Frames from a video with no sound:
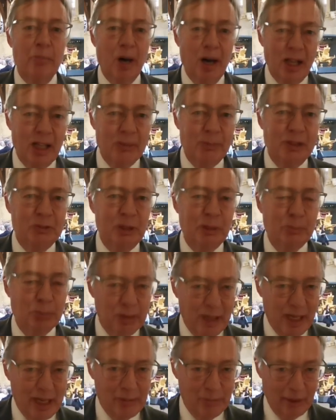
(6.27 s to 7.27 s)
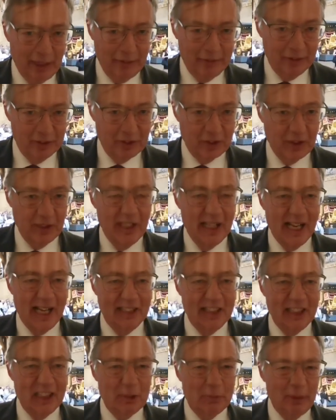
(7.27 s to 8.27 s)
Parliamentary Prayer Breakfast,
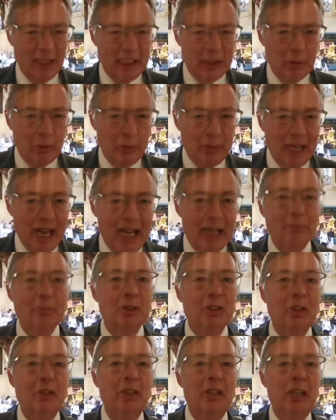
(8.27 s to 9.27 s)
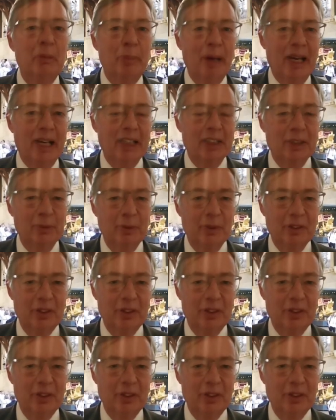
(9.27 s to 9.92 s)
and this place will be absolutely packed